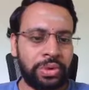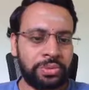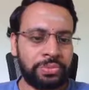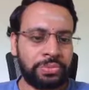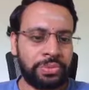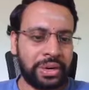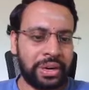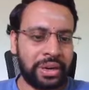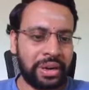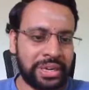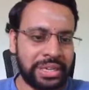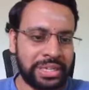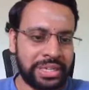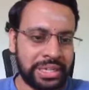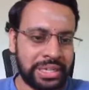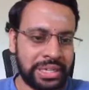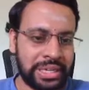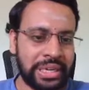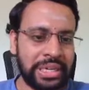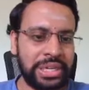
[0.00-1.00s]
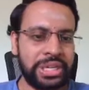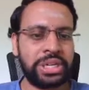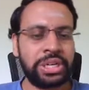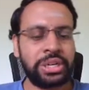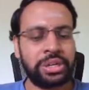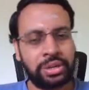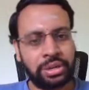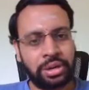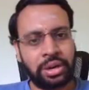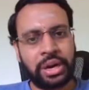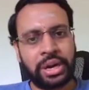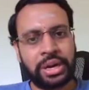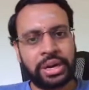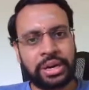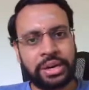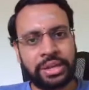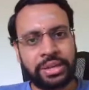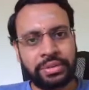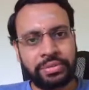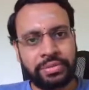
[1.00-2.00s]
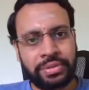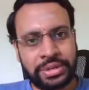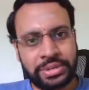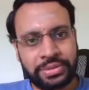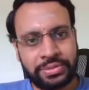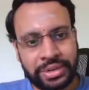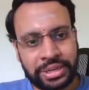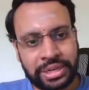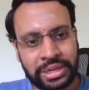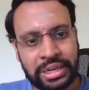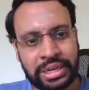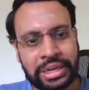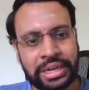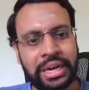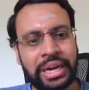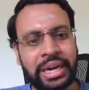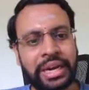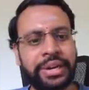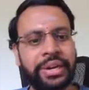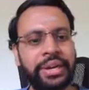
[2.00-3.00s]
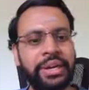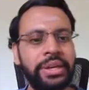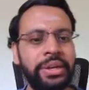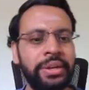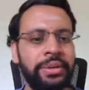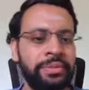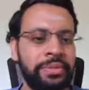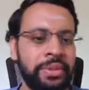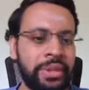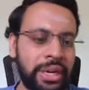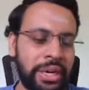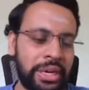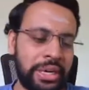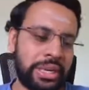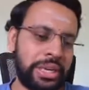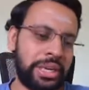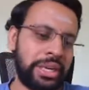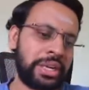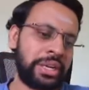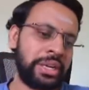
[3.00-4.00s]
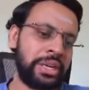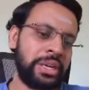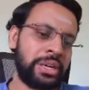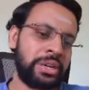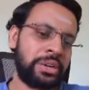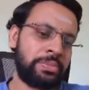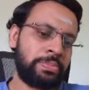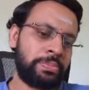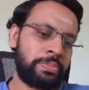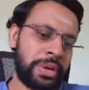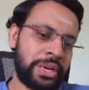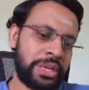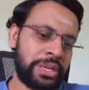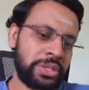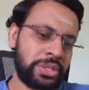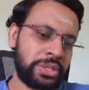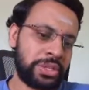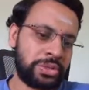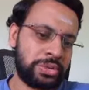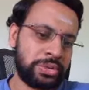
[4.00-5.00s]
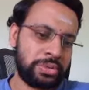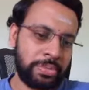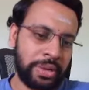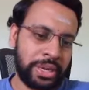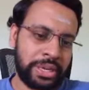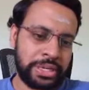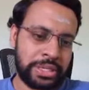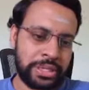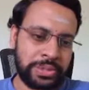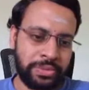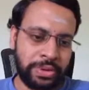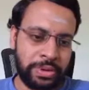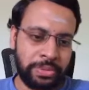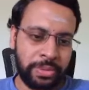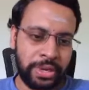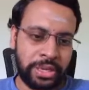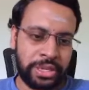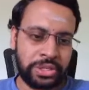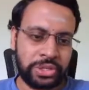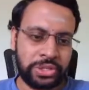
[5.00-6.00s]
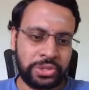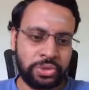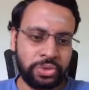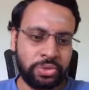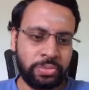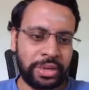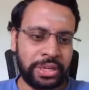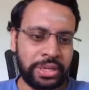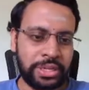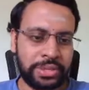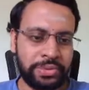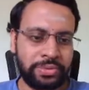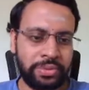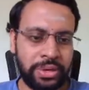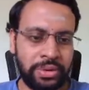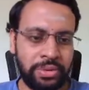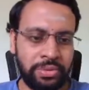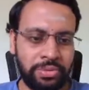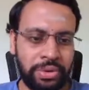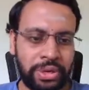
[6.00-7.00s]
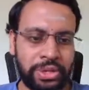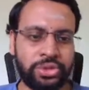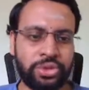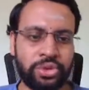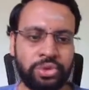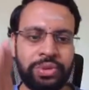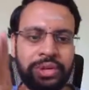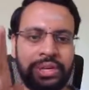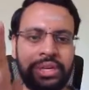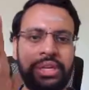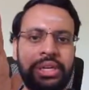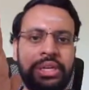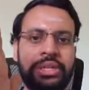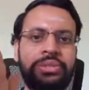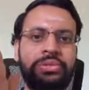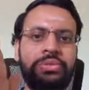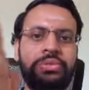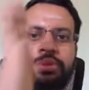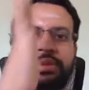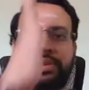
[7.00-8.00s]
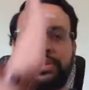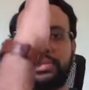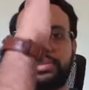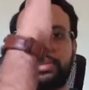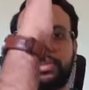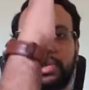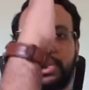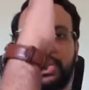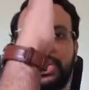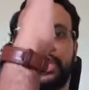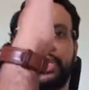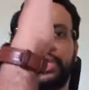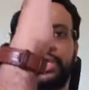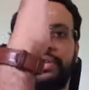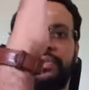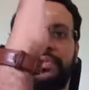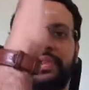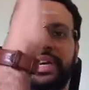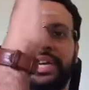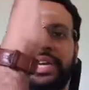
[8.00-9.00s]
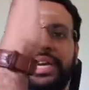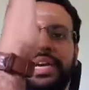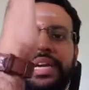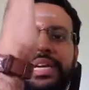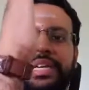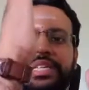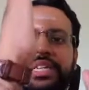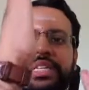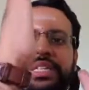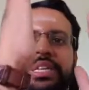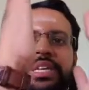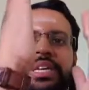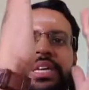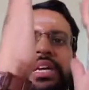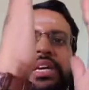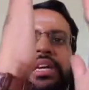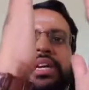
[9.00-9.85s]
for horizontal edge, or in other words vertical gradient, and here -1 -2 -1 1 2 1 here. So an edge, vertical edge is here,